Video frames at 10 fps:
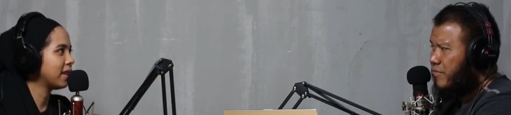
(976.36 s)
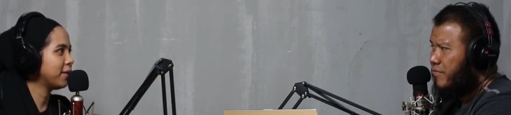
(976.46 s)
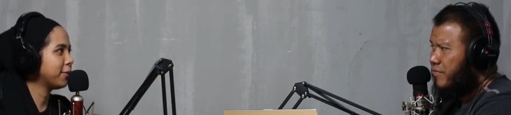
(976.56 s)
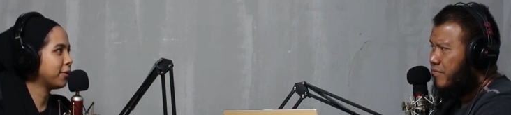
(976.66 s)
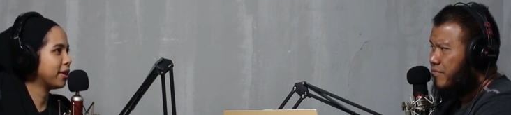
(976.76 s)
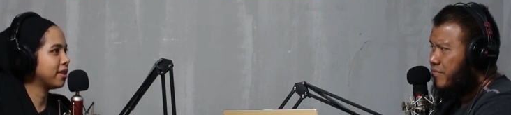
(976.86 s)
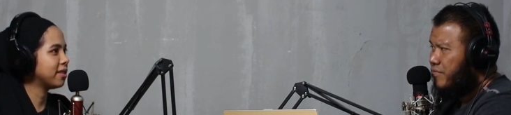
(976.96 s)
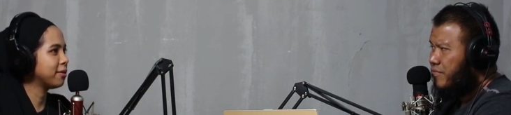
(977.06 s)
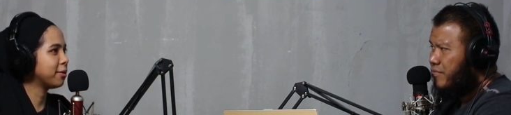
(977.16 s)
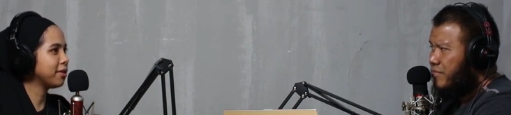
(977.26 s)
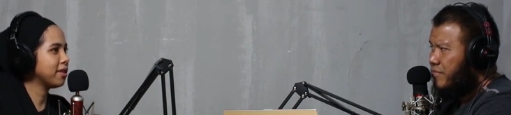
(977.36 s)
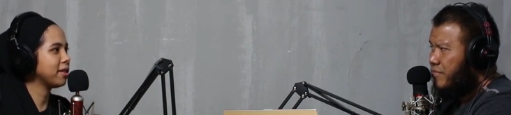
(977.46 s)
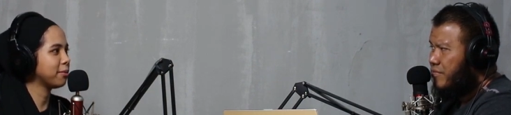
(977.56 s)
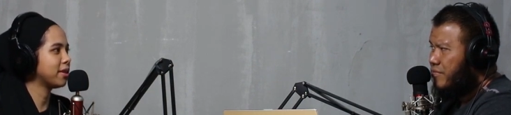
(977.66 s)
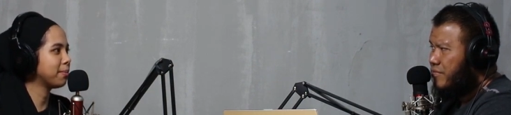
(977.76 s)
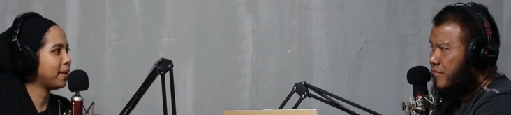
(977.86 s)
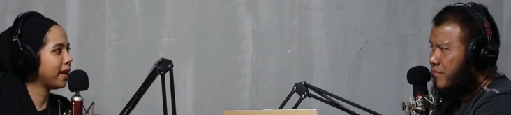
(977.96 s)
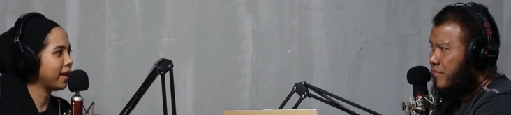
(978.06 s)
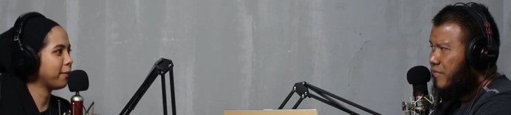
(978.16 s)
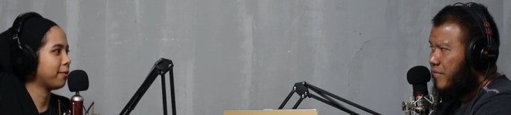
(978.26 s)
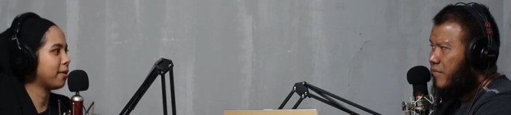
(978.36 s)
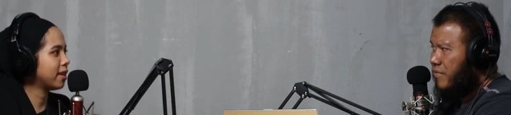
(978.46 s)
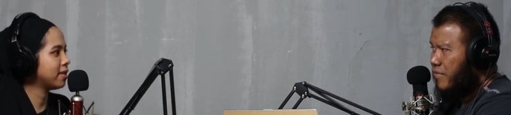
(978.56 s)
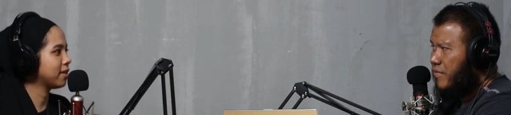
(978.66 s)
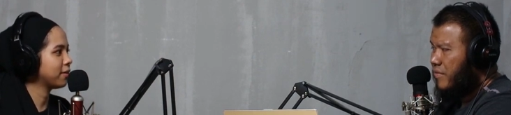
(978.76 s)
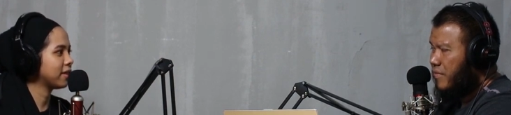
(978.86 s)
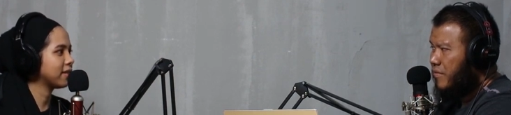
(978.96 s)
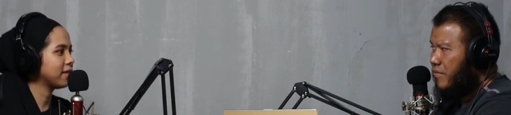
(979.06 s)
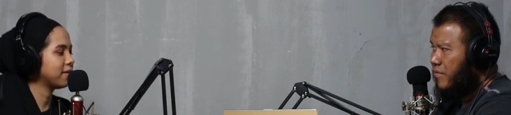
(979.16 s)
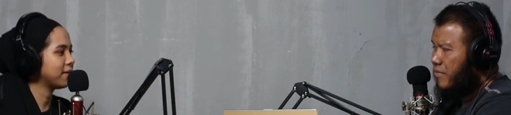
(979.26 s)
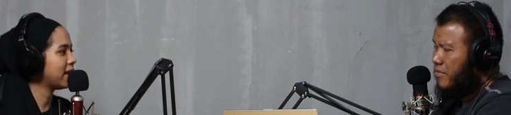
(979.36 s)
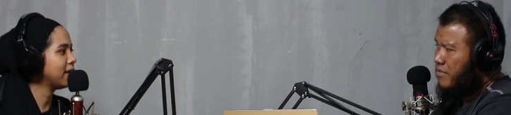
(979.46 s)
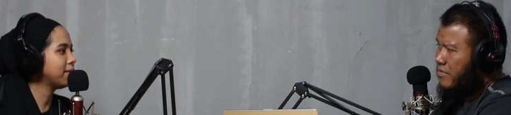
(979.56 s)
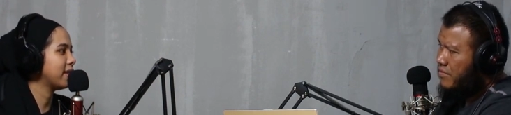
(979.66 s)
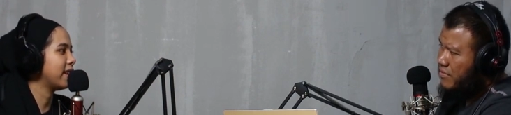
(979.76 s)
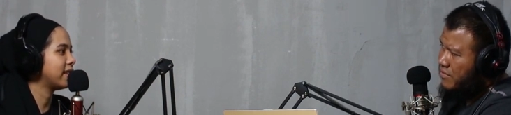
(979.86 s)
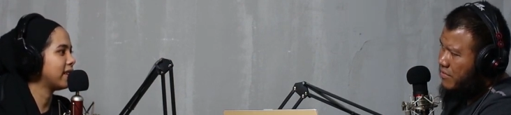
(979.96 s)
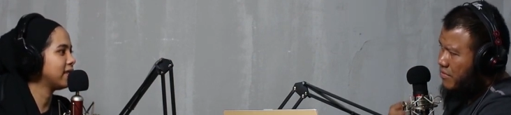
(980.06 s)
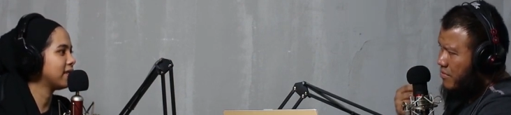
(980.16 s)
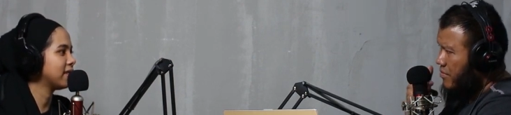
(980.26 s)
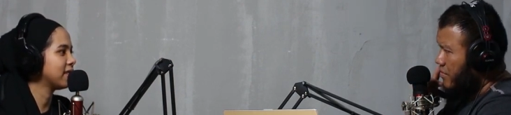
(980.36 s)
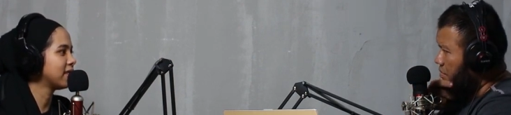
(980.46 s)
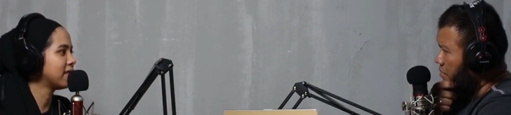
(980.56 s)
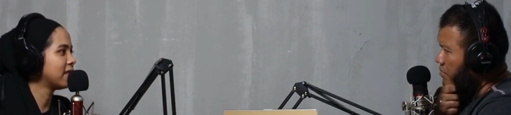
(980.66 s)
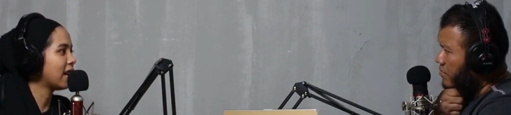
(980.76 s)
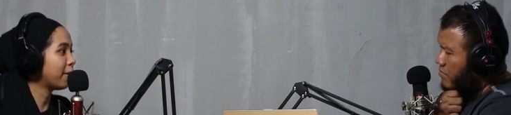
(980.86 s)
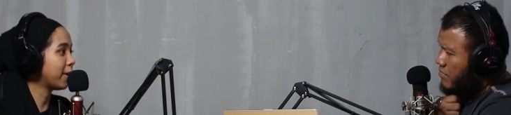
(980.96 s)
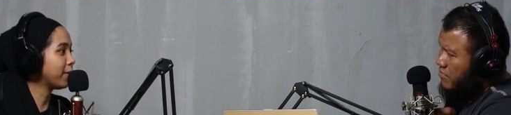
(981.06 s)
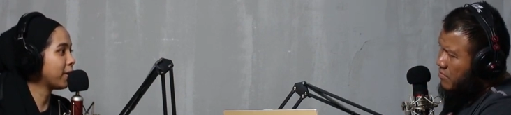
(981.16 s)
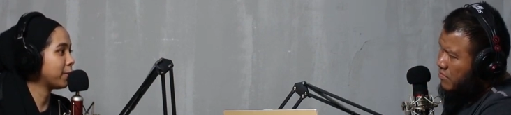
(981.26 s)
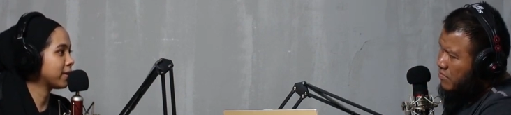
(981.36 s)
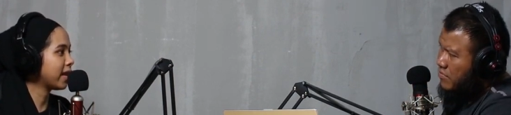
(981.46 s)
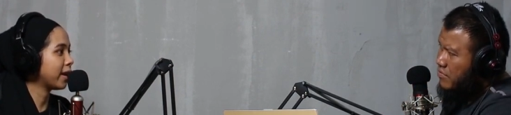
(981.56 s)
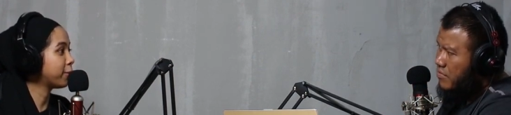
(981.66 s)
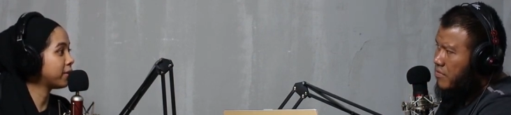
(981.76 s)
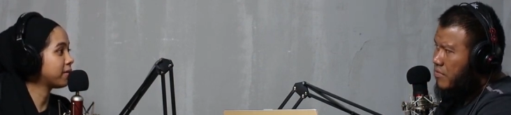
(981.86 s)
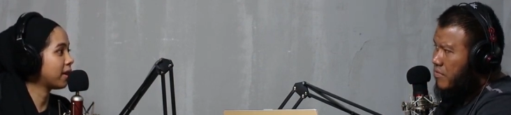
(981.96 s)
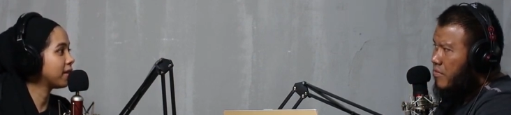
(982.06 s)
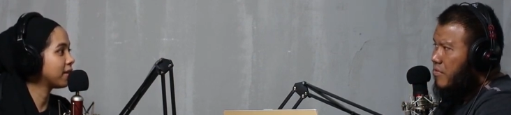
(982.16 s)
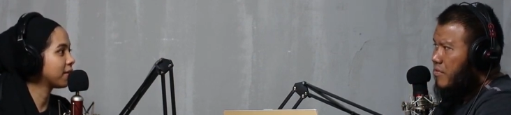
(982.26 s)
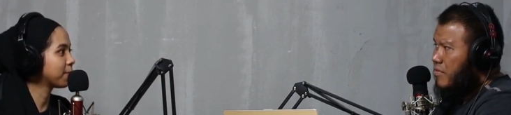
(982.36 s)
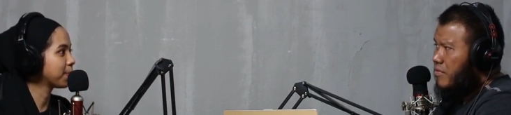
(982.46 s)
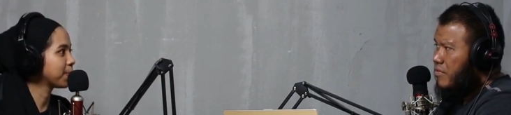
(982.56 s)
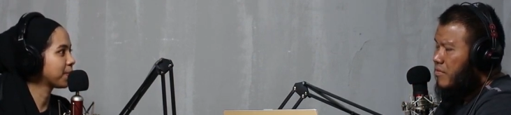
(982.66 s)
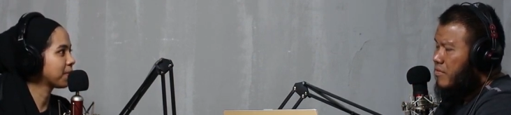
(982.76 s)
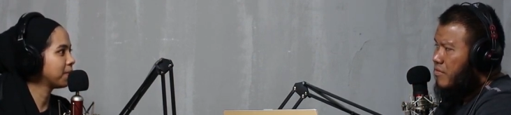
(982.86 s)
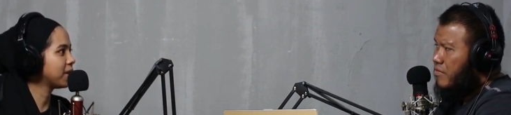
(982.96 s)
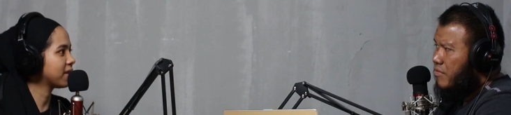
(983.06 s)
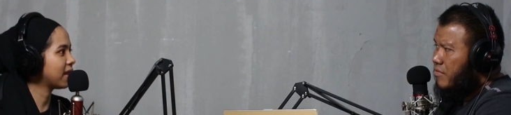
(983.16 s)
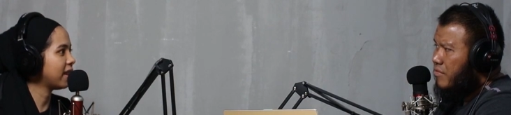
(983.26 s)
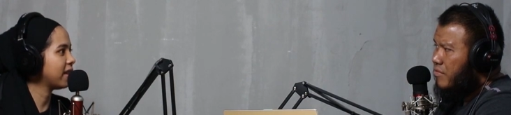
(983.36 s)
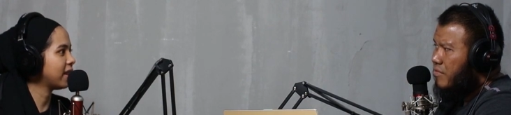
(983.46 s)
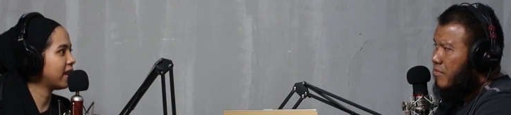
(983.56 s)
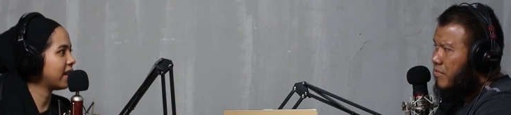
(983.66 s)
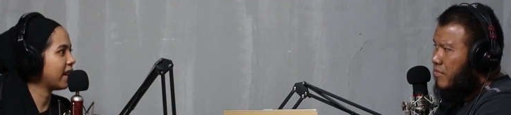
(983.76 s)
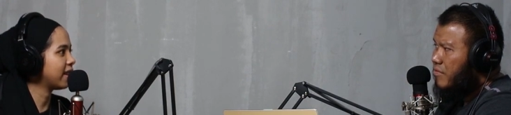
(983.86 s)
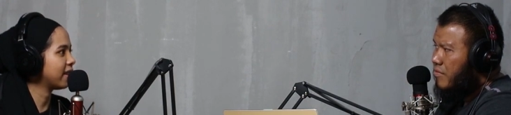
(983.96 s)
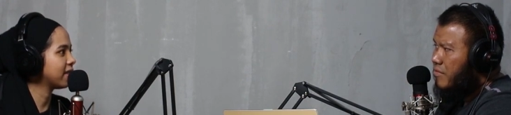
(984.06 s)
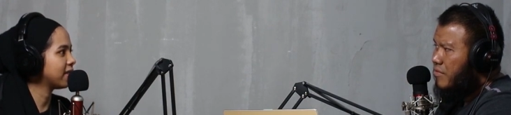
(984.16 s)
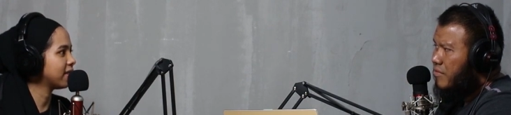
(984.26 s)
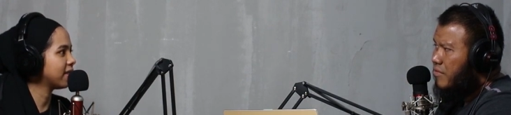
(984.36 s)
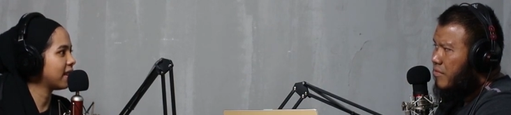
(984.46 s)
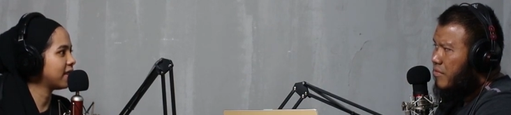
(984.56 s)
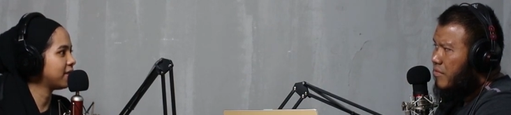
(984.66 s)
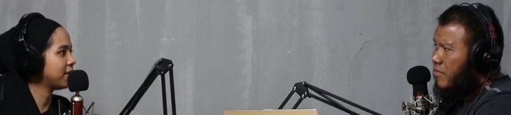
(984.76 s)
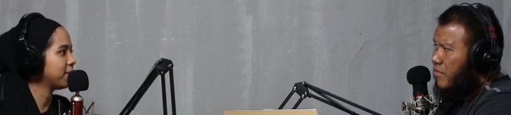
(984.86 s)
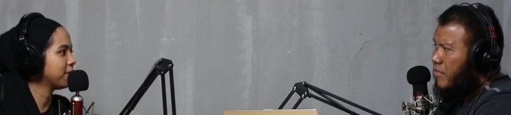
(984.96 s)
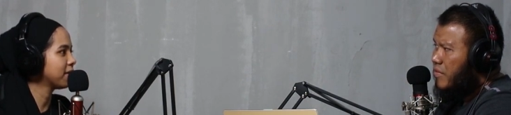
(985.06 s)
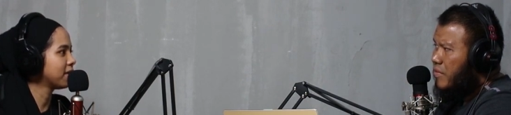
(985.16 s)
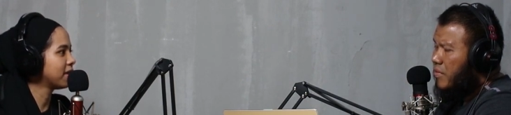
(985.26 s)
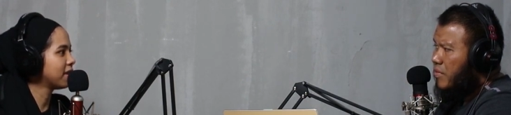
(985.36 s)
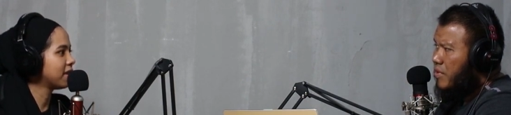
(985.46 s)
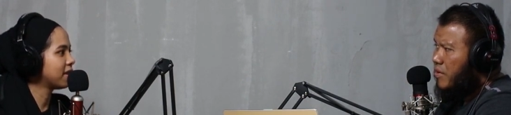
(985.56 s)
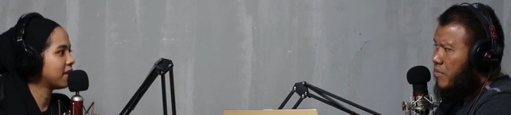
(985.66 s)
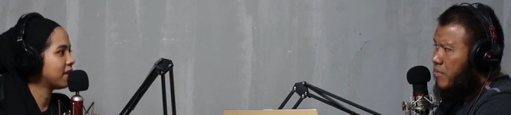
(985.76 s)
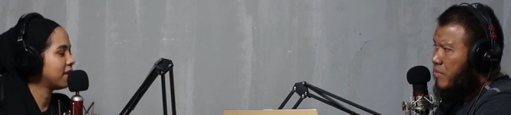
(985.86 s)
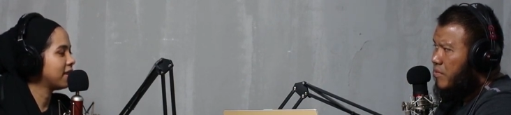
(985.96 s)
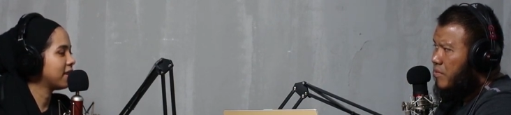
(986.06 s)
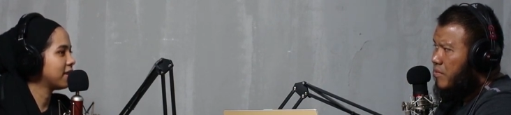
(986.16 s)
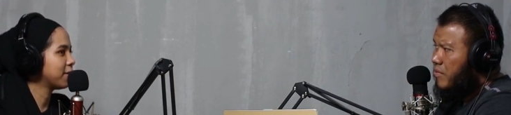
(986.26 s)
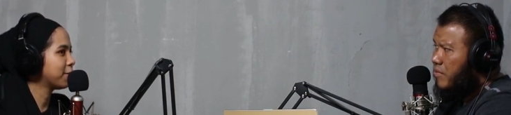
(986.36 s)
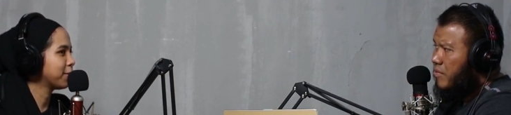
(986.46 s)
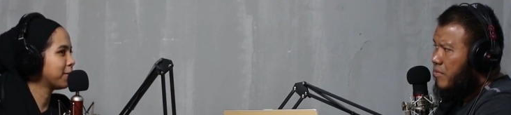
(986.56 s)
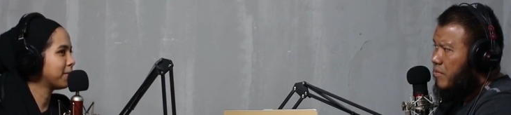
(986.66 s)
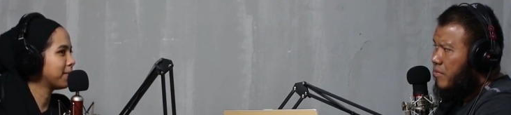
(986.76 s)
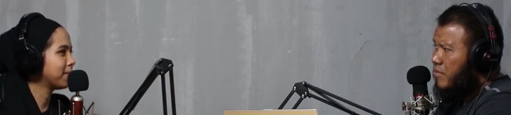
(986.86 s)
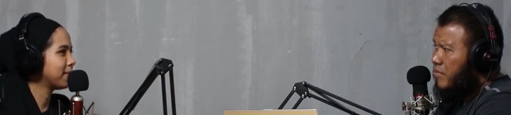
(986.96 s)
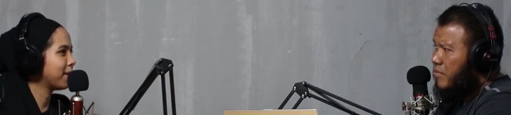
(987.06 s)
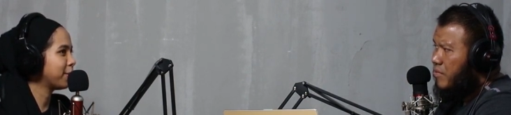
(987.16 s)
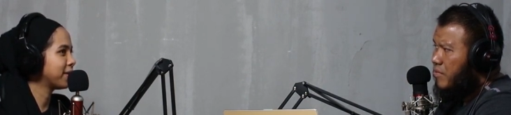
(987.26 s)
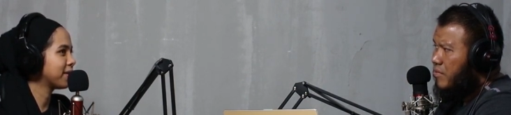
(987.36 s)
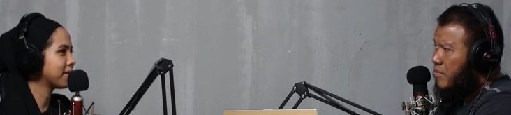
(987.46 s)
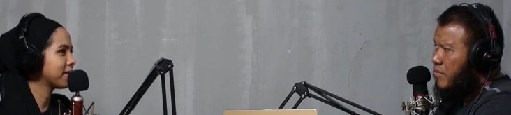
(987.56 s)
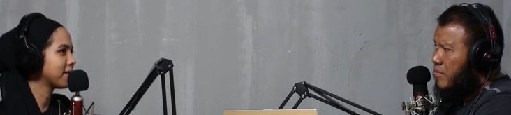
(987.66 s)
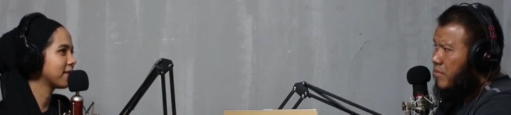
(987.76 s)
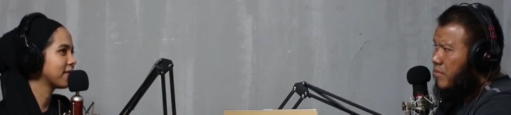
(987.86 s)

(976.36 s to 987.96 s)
Speaker 1: You know, and when you're young, you want to play with friends and all that mm-hmm. stuff. I never really had the mm-hmm. energy. Even though I was like I couldn't run mm. because I didn't I didn't have that energy. You know. Okay. Yeah. So that was